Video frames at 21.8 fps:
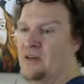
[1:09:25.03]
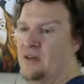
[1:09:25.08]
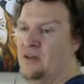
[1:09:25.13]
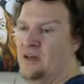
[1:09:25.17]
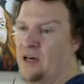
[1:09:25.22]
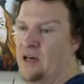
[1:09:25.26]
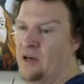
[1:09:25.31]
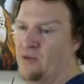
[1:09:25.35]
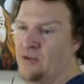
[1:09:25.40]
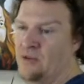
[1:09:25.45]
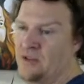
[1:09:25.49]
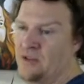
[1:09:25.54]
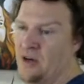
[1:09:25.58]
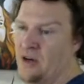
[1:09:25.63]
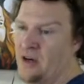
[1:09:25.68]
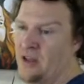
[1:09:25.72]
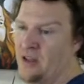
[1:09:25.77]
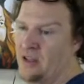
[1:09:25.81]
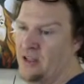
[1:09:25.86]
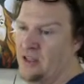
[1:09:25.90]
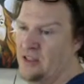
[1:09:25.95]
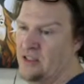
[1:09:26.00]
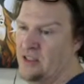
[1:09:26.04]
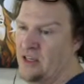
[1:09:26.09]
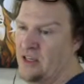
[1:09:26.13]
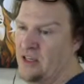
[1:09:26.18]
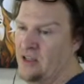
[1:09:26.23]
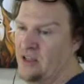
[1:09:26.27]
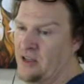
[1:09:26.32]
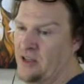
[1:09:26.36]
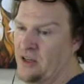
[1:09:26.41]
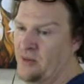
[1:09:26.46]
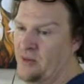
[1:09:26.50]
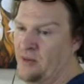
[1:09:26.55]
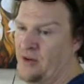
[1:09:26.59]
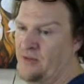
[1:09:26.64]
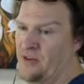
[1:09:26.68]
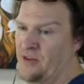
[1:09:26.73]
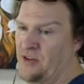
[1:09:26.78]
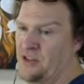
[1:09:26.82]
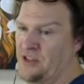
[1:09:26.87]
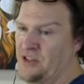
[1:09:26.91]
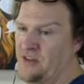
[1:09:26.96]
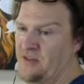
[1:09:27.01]
I will draw it and send it to you, my
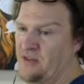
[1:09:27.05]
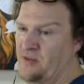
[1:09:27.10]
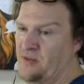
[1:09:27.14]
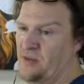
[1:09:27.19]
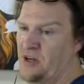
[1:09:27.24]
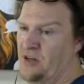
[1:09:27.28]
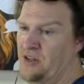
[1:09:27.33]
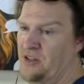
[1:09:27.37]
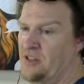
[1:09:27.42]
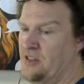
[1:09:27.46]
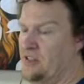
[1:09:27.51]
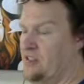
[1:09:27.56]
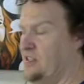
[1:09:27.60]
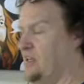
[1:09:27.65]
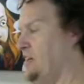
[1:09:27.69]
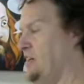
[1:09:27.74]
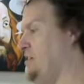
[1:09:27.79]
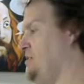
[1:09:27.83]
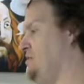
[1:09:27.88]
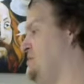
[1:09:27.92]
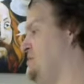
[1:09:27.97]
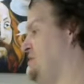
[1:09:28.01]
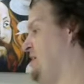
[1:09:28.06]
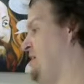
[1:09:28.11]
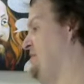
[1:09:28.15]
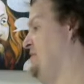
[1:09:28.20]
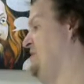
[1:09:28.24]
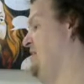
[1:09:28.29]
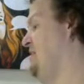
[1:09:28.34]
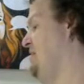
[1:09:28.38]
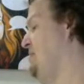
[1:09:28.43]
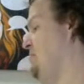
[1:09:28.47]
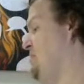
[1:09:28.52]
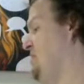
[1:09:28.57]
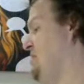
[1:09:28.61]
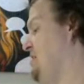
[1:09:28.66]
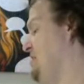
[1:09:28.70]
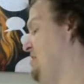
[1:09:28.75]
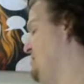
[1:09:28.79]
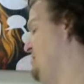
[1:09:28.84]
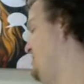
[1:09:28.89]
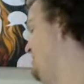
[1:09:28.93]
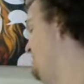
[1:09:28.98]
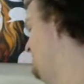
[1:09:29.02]
version of the Martians. Thank you, Seven. That'd be
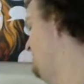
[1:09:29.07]
nice.